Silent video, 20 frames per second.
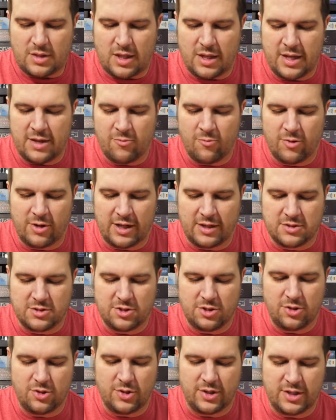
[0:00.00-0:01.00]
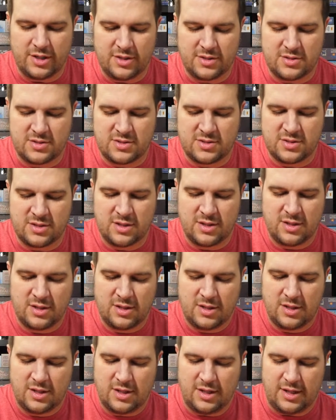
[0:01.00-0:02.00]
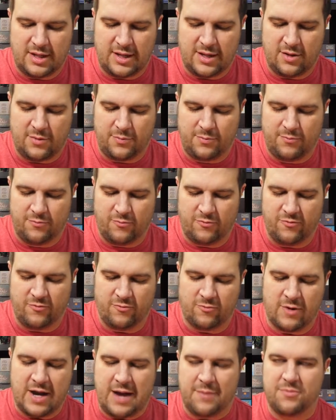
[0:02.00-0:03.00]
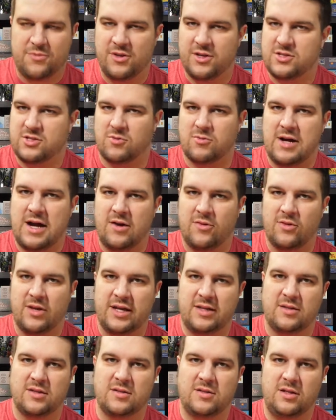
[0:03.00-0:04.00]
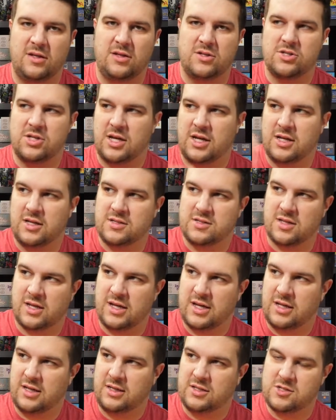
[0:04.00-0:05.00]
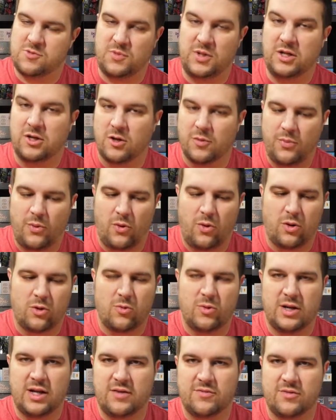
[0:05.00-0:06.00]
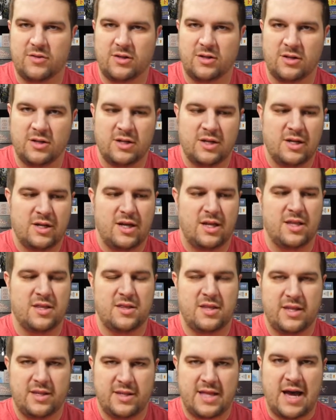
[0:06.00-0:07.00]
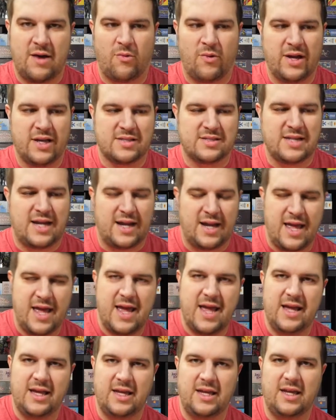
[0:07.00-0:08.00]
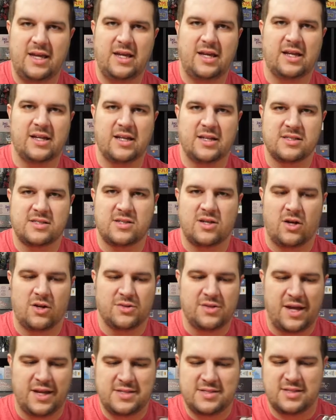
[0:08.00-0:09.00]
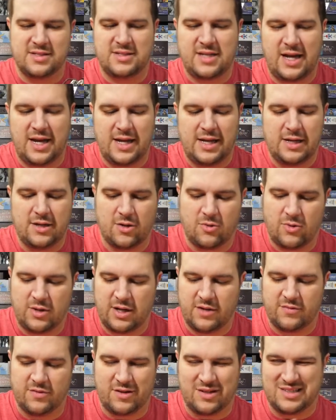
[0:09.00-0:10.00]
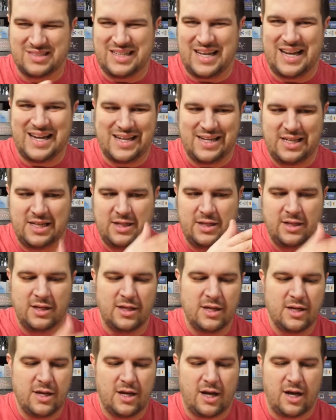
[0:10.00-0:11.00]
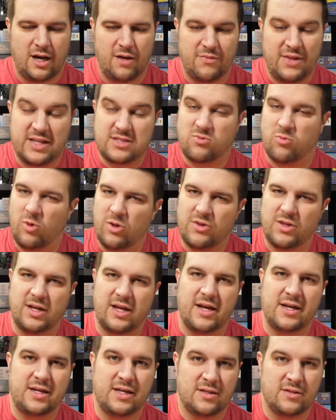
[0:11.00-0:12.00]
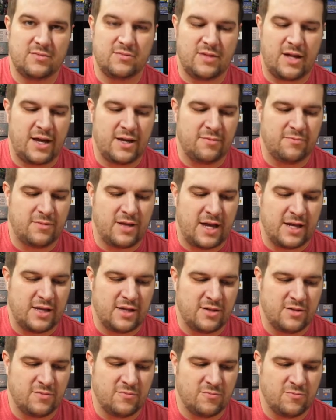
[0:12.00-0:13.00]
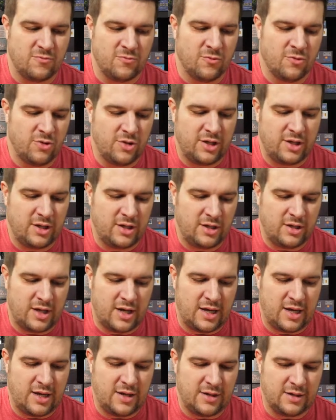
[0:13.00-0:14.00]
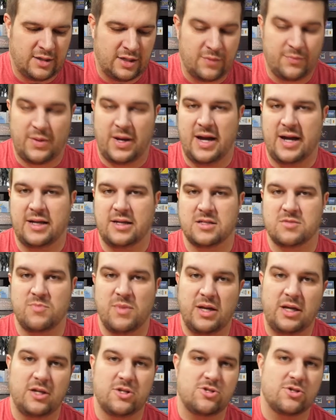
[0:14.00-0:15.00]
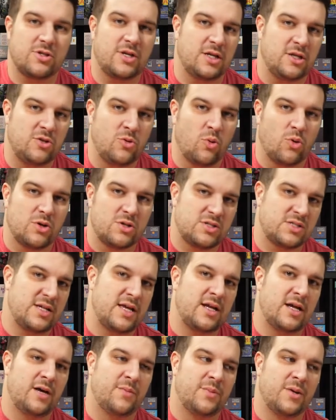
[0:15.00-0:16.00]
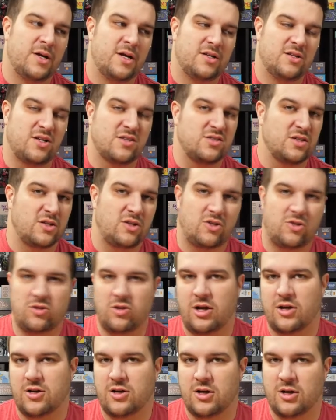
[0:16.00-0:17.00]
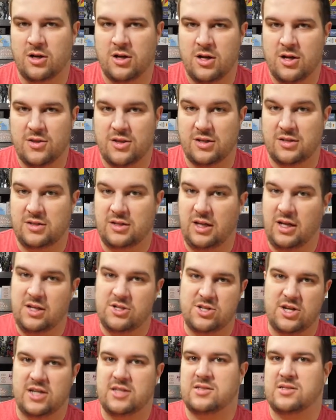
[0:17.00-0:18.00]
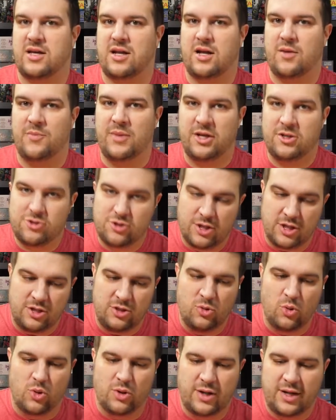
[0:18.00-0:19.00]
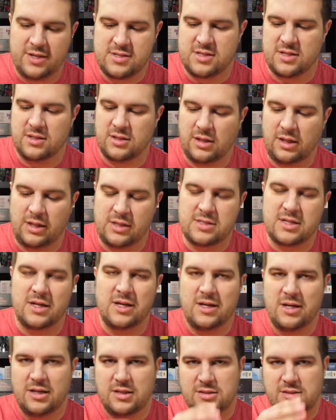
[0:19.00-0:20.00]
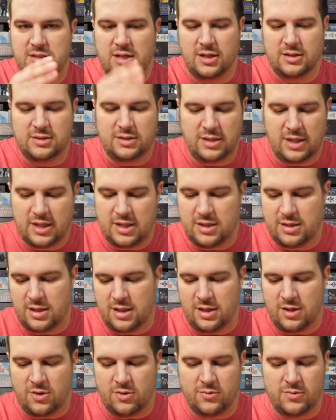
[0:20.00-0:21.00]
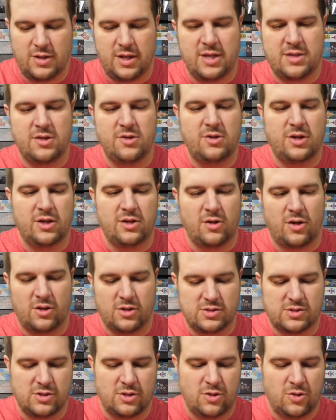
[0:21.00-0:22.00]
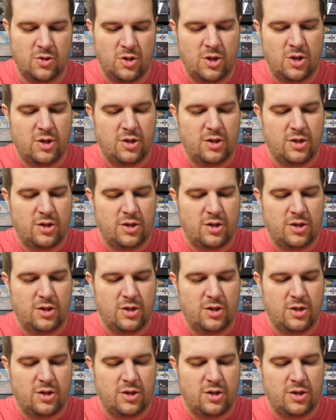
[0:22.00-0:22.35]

And what I'll do is I'll wrap this around like the DJ's like speaker pole or whatever, and that way it's not hanging and it's all nice and tight or whatever and tidy. That's one thing I can really get behind, is making sure that your setup doesn't clutter the DJ setup. Make sure that you're nice and neat, tucked again, and you can also